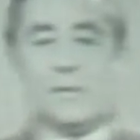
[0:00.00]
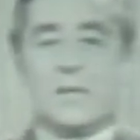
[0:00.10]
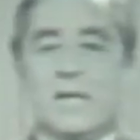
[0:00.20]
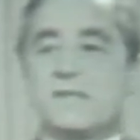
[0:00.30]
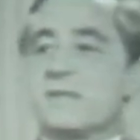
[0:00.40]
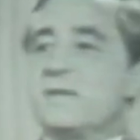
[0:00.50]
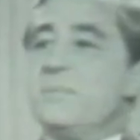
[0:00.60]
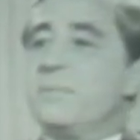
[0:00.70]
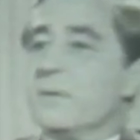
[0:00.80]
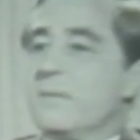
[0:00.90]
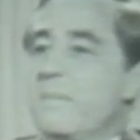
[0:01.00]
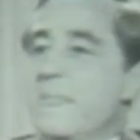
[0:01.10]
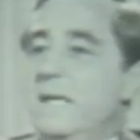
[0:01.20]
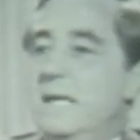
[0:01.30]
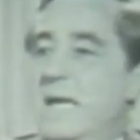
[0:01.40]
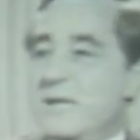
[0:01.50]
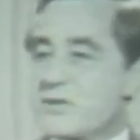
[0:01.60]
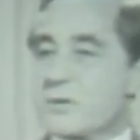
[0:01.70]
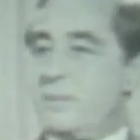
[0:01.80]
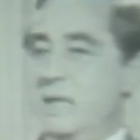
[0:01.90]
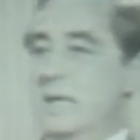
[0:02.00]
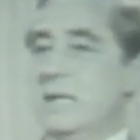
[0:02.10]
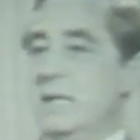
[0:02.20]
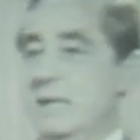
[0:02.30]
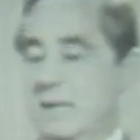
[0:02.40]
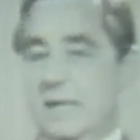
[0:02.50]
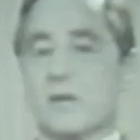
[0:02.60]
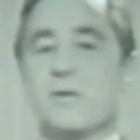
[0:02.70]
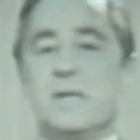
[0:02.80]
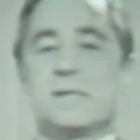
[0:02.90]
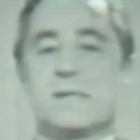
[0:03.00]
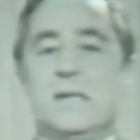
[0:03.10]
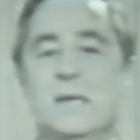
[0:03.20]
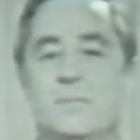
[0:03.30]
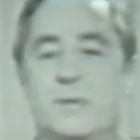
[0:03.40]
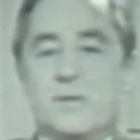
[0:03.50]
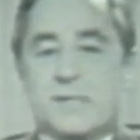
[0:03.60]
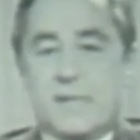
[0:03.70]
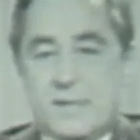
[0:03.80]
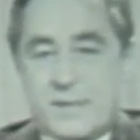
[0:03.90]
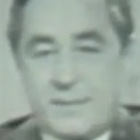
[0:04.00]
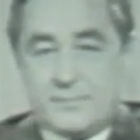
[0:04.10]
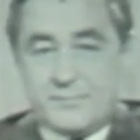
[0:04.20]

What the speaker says: Well, that's a simple entropy increase process.